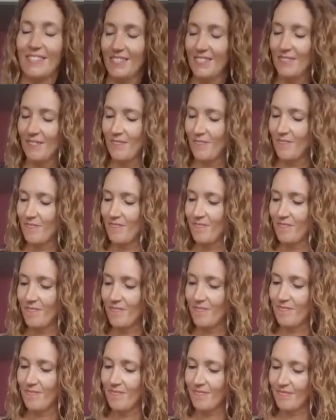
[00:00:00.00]

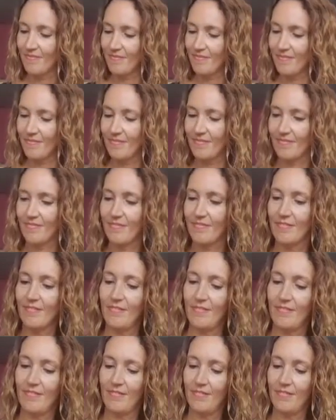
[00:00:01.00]
(silence)